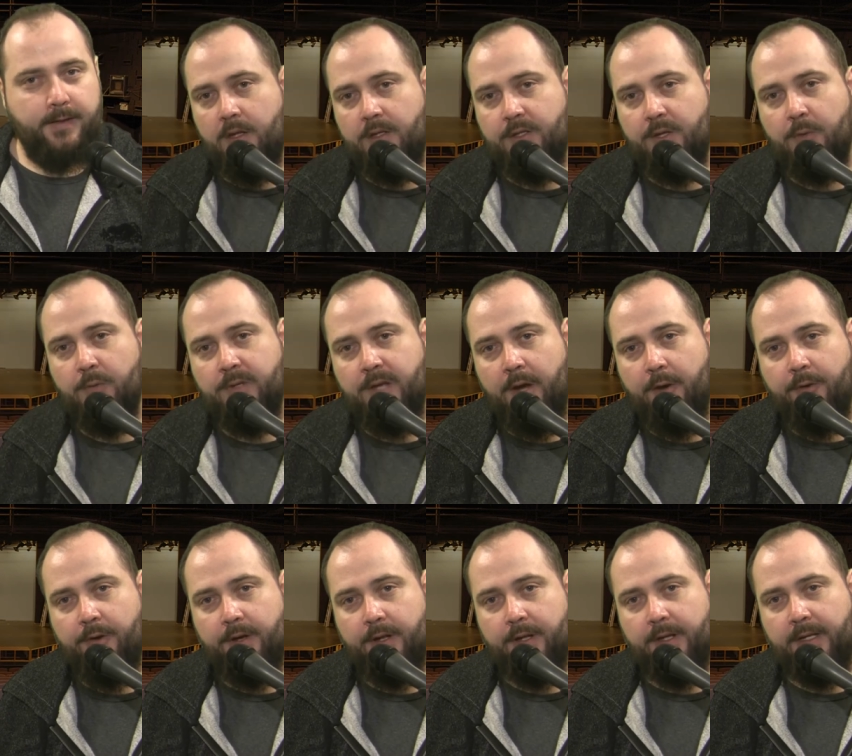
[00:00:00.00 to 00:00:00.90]
So
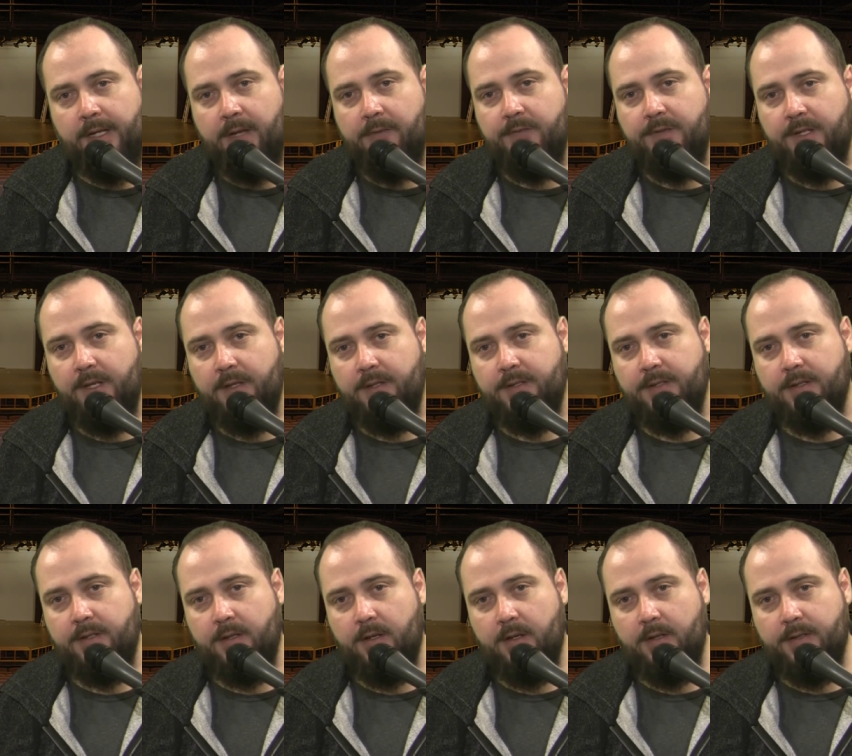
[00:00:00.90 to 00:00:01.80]
Derrida gives
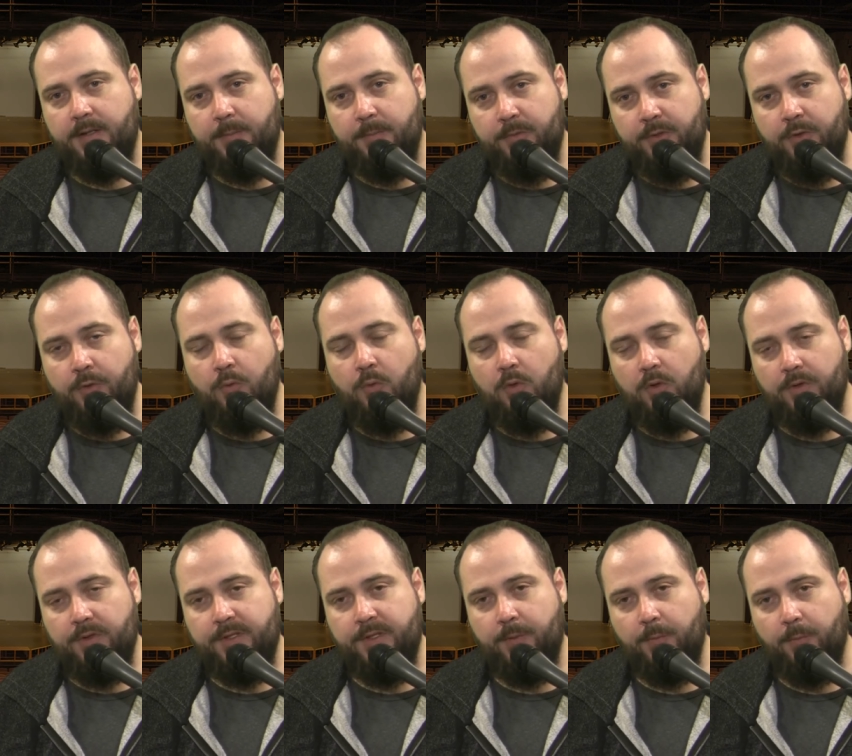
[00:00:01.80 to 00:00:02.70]
us some
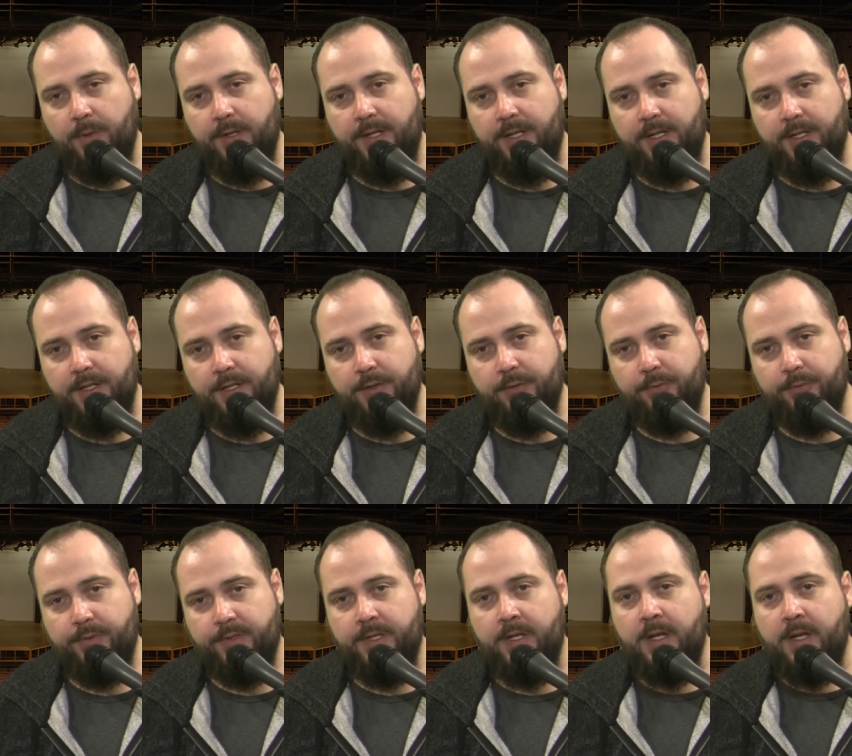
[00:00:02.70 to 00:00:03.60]
tools that we can use